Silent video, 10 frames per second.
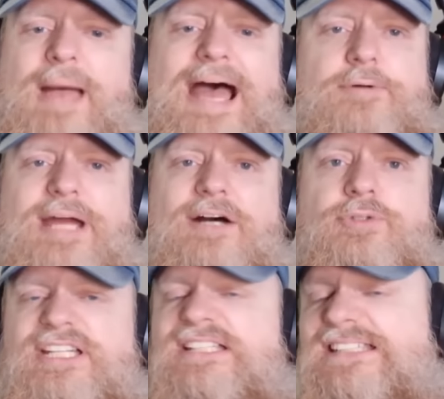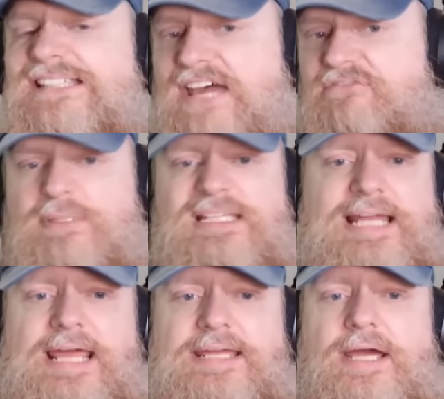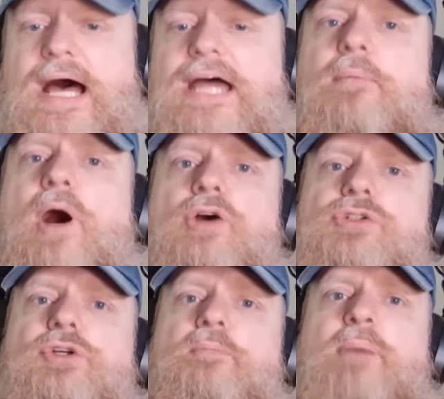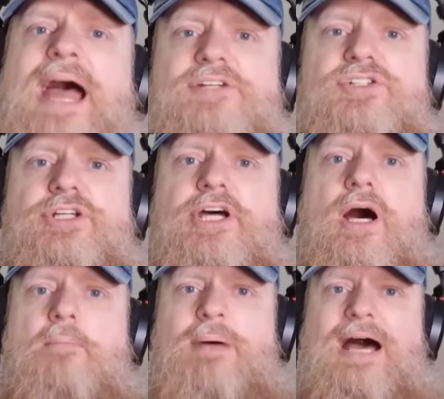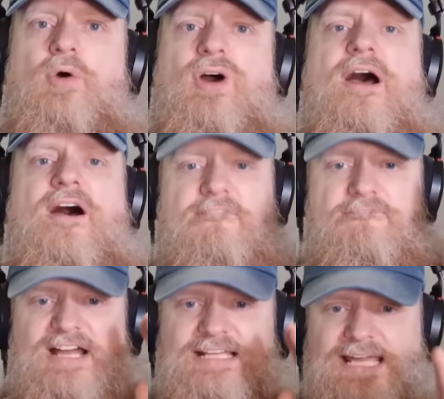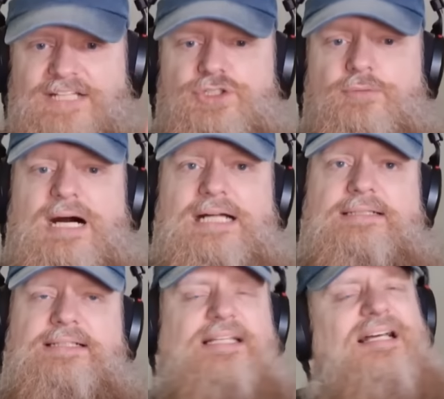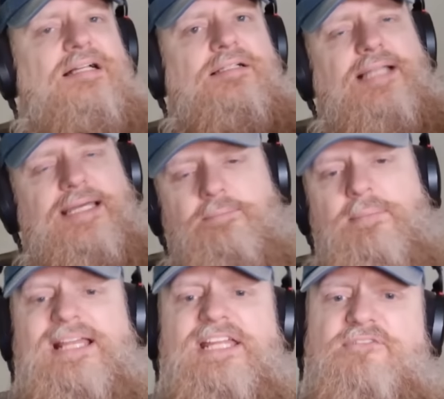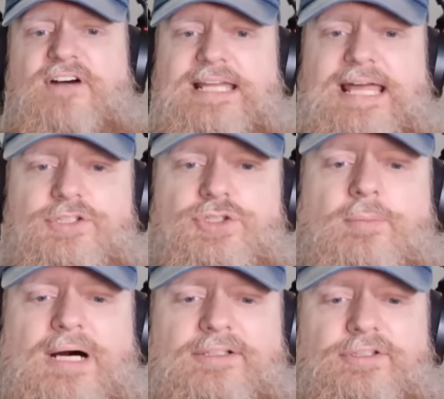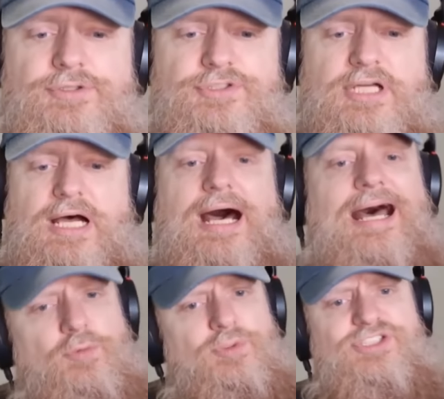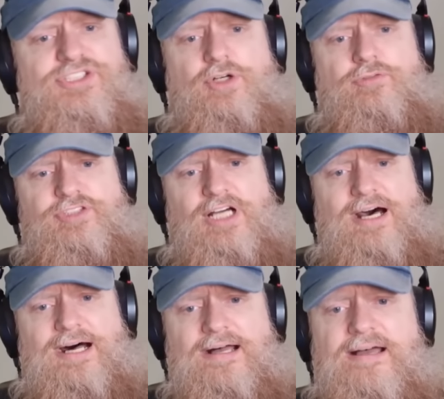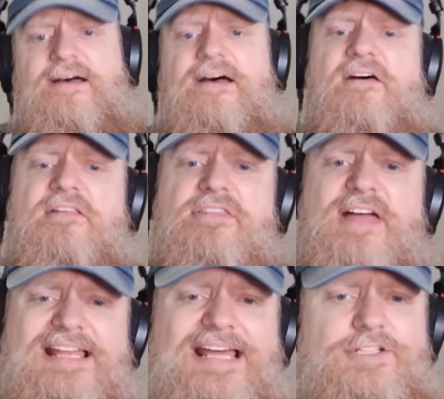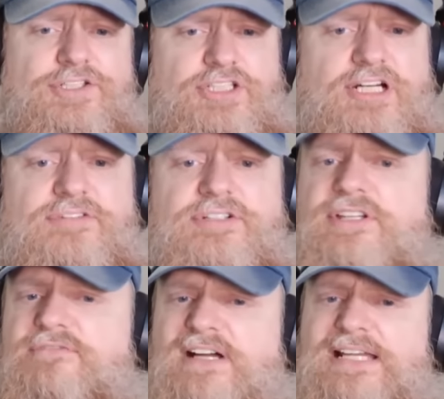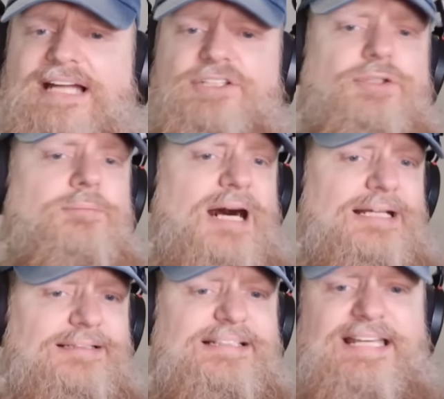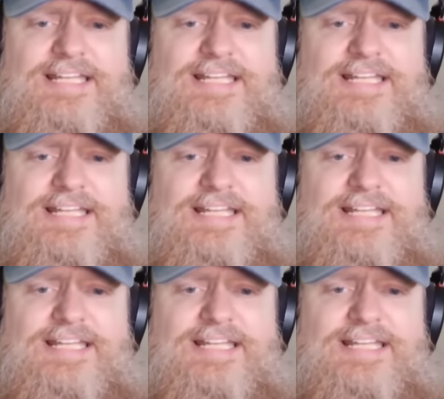background is in FP&A. I am also passionate about financial modeling. Like many financial modelers, I was self-taught. Then I discovered the Financial Modeling